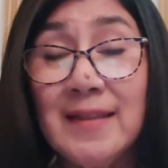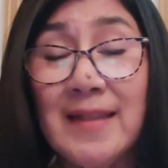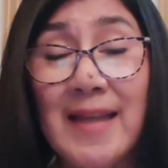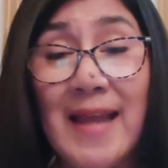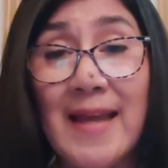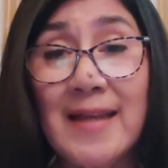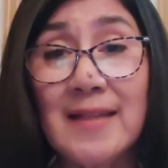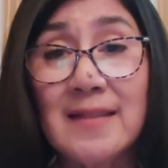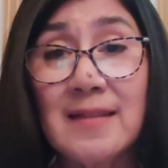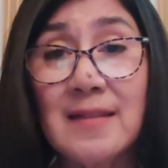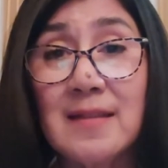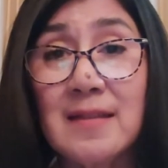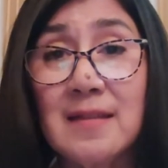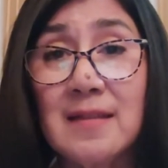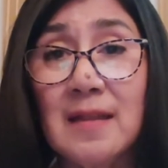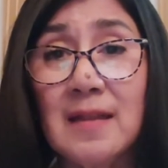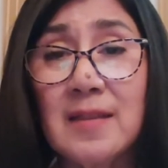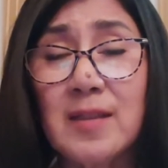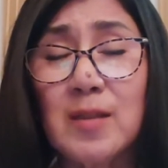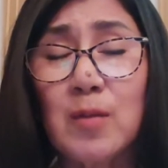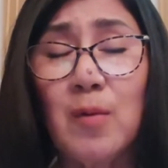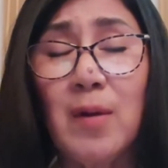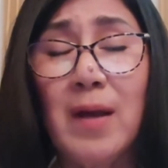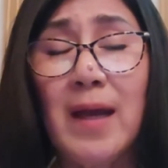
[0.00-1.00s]
dance.
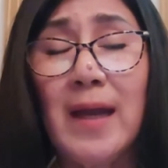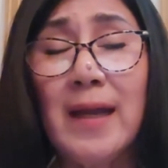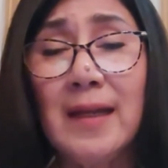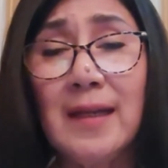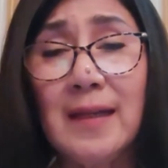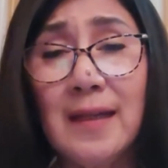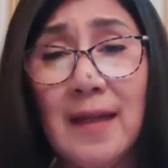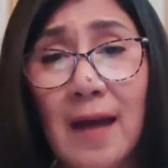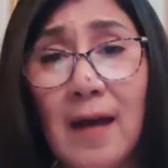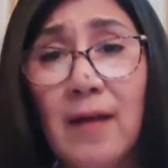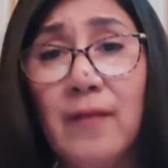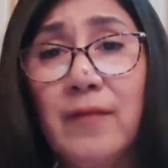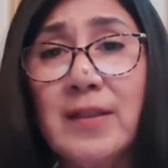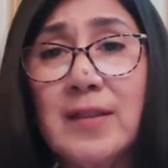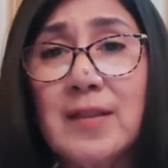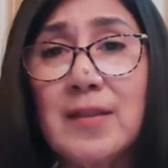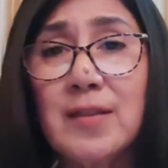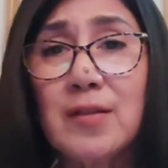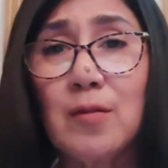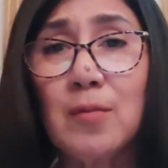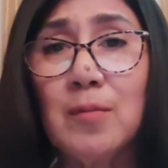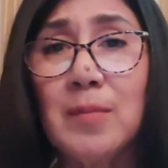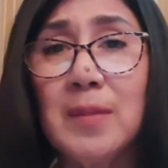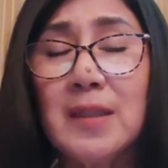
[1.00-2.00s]
That's why I love it
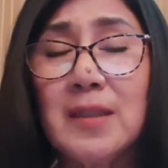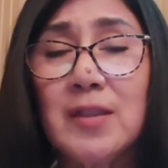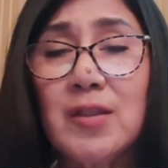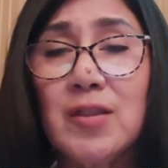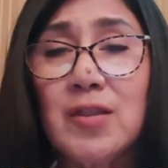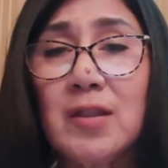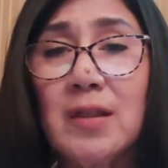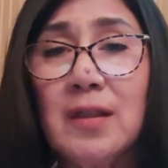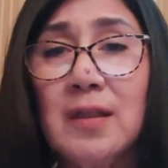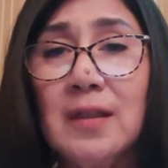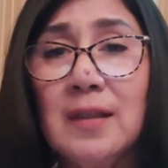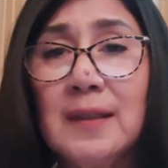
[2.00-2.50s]
so much.